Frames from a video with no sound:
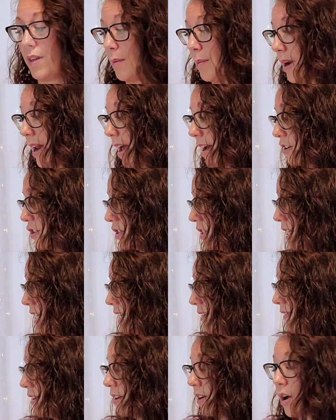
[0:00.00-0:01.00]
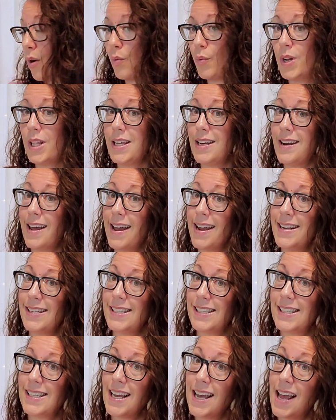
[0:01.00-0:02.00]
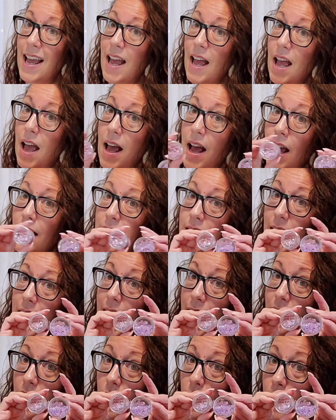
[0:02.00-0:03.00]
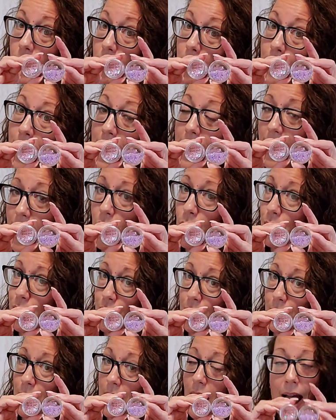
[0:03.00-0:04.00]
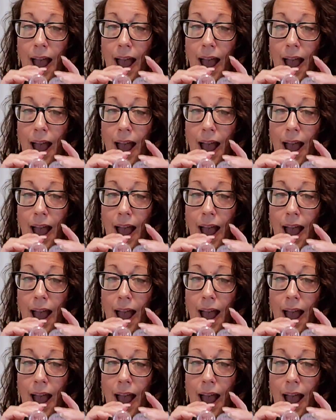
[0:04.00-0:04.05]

They would actually even go really nice together with Make Out With Me.